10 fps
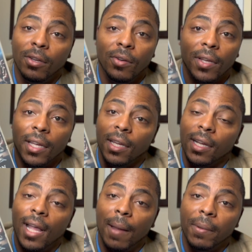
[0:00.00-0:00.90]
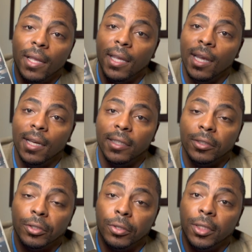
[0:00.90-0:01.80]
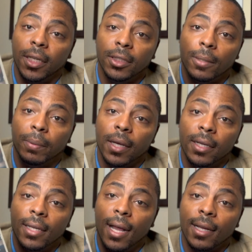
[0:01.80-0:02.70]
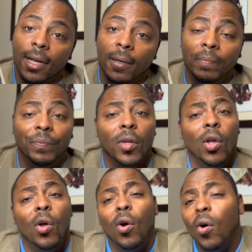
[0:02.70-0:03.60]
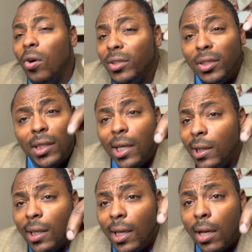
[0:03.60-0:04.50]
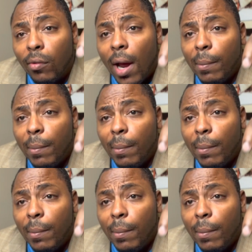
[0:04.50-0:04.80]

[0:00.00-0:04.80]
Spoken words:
You can get a copy again at thestrategicplayer.com or just click the link right